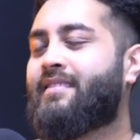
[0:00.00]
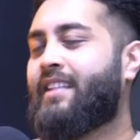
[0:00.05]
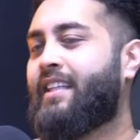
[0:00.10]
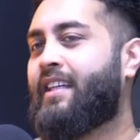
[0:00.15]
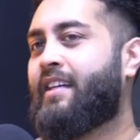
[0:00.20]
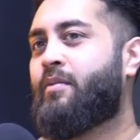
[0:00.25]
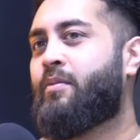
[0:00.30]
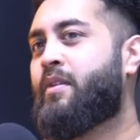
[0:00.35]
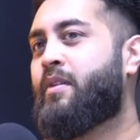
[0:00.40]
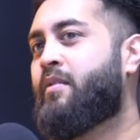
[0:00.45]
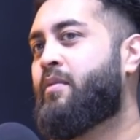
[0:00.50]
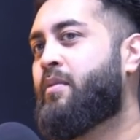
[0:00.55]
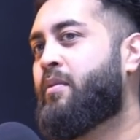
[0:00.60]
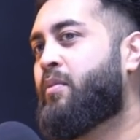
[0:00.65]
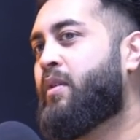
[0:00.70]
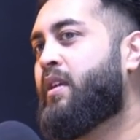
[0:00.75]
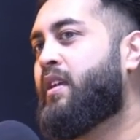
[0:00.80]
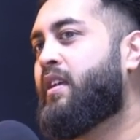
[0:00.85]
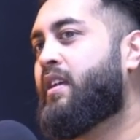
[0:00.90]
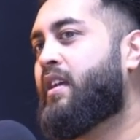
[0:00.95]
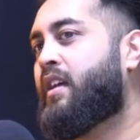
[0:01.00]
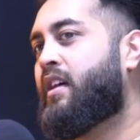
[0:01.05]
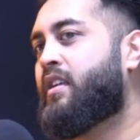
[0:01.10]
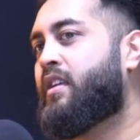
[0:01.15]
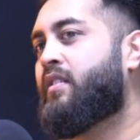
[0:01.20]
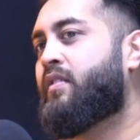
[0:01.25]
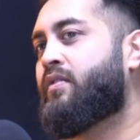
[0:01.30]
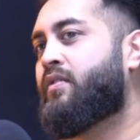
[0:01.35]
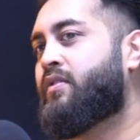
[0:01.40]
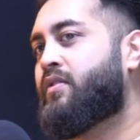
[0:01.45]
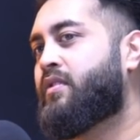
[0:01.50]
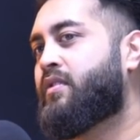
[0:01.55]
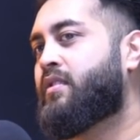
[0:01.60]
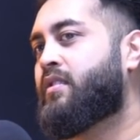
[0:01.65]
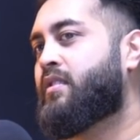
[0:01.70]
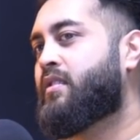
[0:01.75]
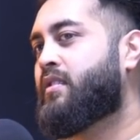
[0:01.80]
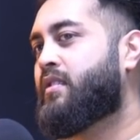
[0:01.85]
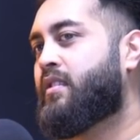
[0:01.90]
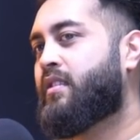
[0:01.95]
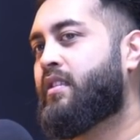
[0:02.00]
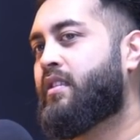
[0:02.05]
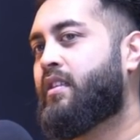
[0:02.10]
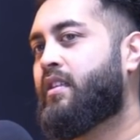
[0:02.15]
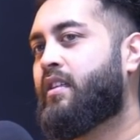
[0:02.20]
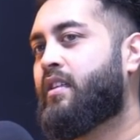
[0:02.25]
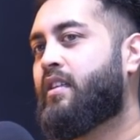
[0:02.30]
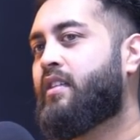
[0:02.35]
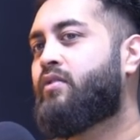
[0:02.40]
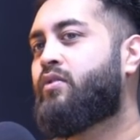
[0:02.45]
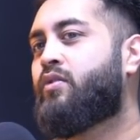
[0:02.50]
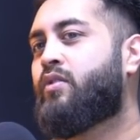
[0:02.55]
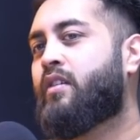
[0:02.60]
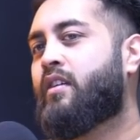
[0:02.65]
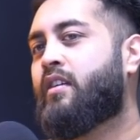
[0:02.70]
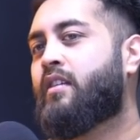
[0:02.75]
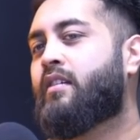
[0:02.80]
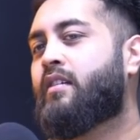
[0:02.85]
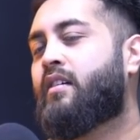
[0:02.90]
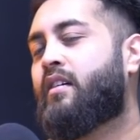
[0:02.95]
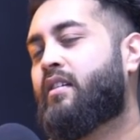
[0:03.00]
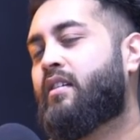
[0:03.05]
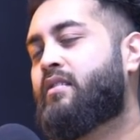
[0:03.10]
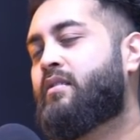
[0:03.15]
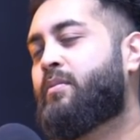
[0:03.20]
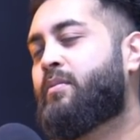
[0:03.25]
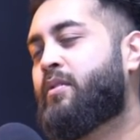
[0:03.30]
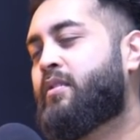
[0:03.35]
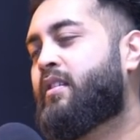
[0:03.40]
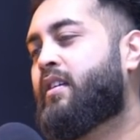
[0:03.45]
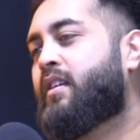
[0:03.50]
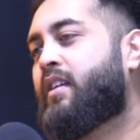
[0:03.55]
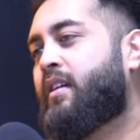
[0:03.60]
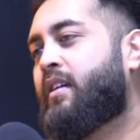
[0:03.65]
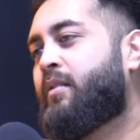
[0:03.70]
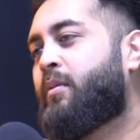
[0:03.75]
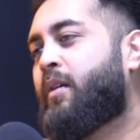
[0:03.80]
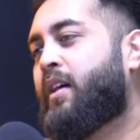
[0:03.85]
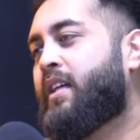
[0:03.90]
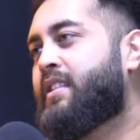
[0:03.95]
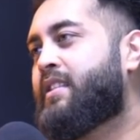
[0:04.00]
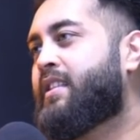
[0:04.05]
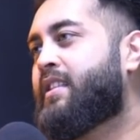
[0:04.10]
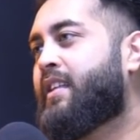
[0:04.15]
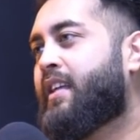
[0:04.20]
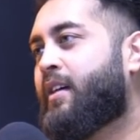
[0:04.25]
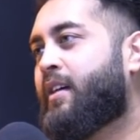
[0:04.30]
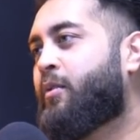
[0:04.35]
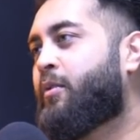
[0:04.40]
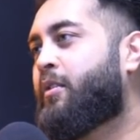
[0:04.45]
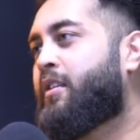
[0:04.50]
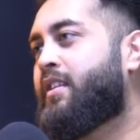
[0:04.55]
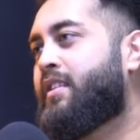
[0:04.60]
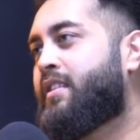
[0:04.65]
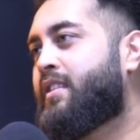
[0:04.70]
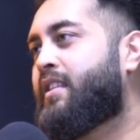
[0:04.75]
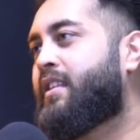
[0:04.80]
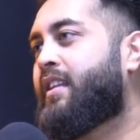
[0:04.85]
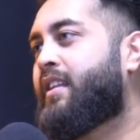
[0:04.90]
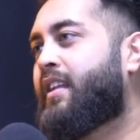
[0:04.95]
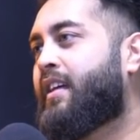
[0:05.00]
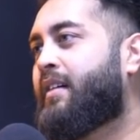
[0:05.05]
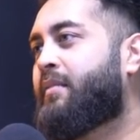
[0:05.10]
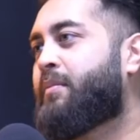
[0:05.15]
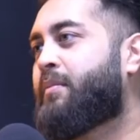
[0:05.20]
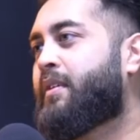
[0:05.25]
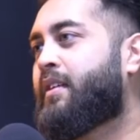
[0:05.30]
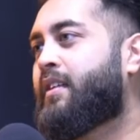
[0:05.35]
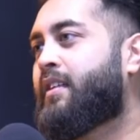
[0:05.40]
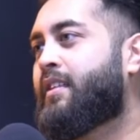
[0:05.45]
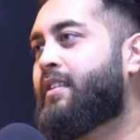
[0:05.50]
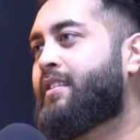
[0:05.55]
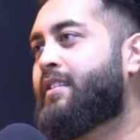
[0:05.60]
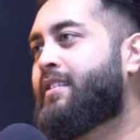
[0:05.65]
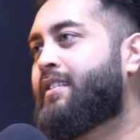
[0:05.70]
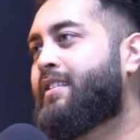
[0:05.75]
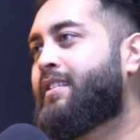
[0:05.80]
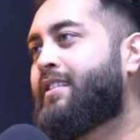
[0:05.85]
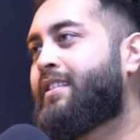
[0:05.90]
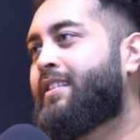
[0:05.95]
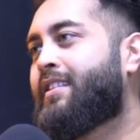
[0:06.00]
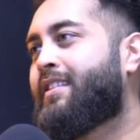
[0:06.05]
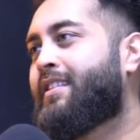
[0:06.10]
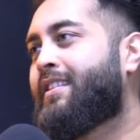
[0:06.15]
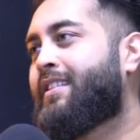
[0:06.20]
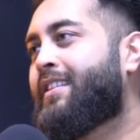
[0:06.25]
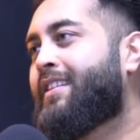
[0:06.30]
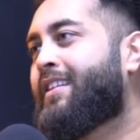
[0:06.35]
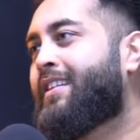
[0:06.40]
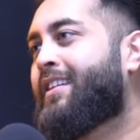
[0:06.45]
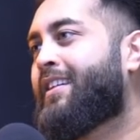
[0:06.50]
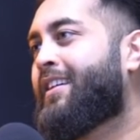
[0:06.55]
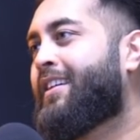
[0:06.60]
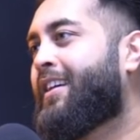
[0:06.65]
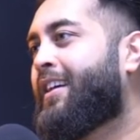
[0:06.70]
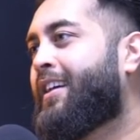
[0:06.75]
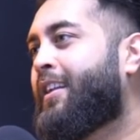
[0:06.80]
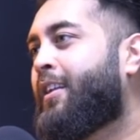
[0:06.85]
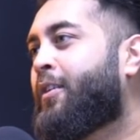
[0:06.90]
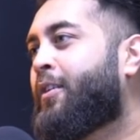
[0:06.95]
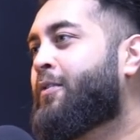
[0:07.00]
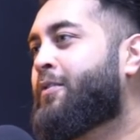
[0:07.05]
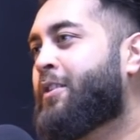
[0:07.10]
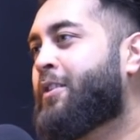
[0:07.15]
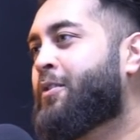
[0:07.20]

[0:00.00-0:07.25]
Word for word: Yeah, we kind of. He, I suppose I get why he did it, healthy eating and that, but a lot of